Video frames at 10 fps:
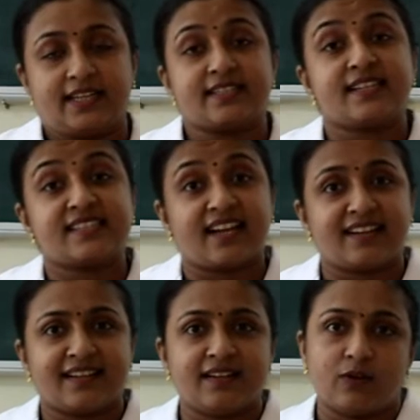That is a
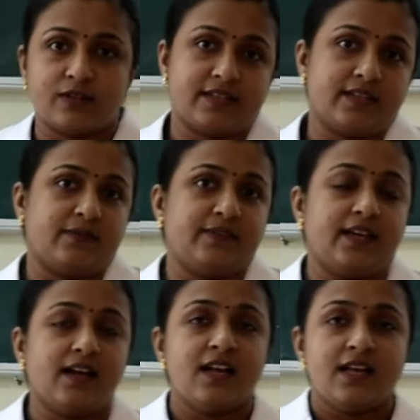sudden onset of
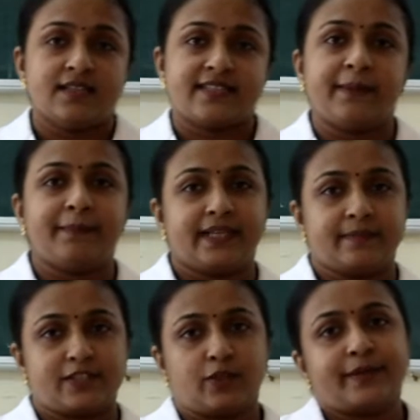the
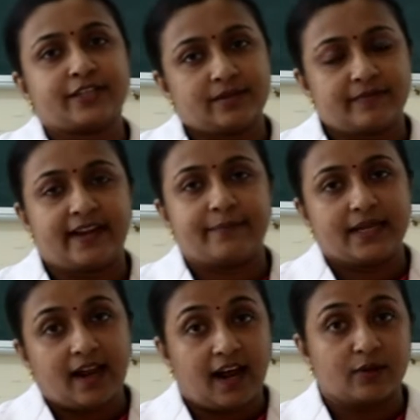symptoms. The patient
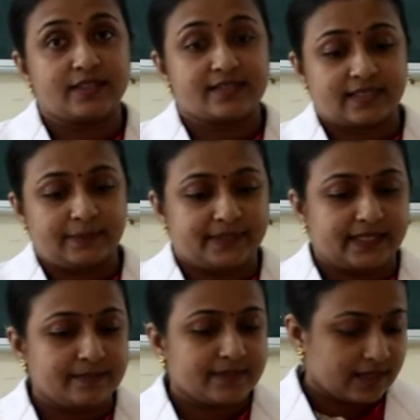will have these
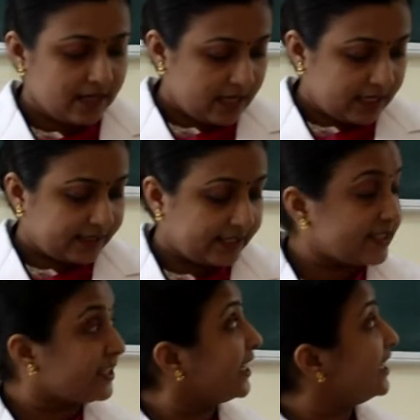symptoms. That
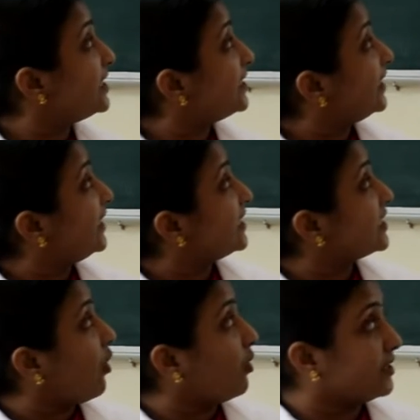is the
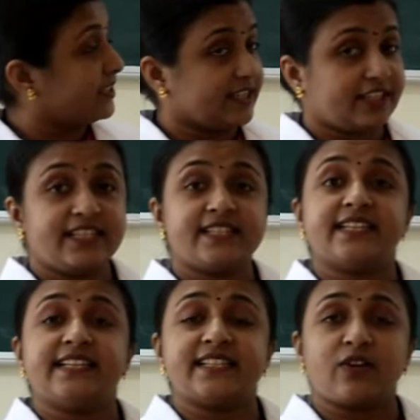insidious onset of
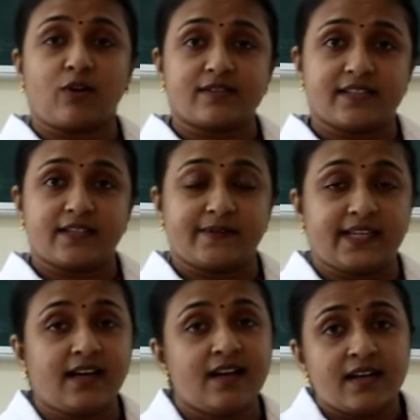
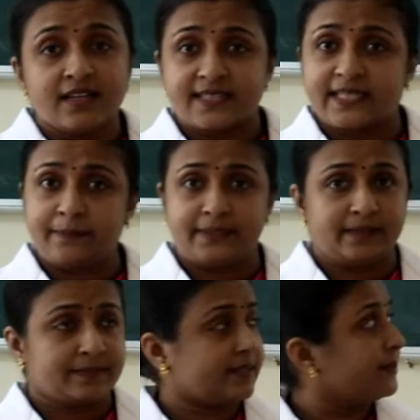the
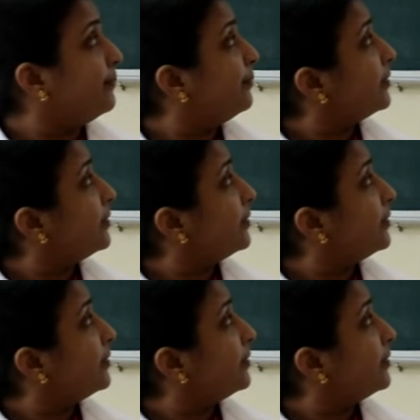symptoms.